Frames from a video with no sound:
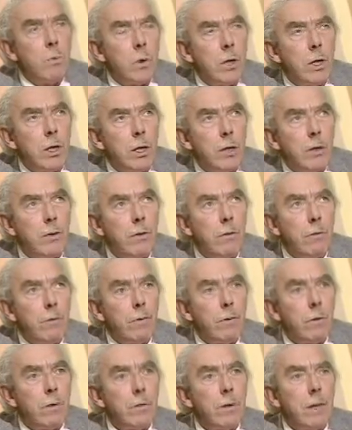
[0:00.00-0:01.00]
word
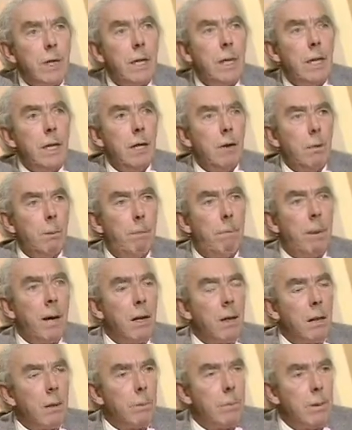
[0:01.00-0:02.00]
for the
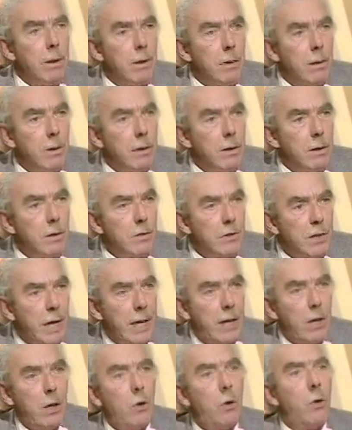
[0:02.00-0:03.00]
bulb
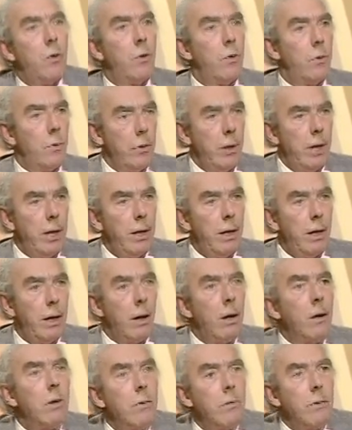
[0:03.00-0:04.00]
cycle horn
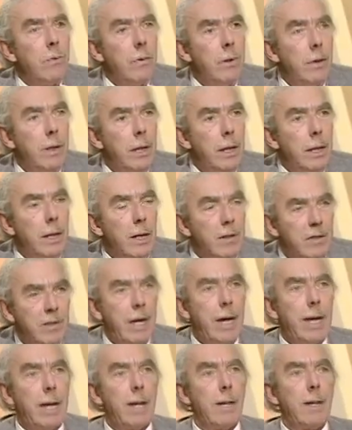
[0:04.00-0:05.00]
on a
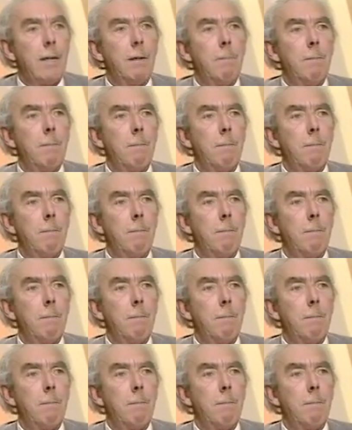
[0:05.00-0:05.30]
cycle.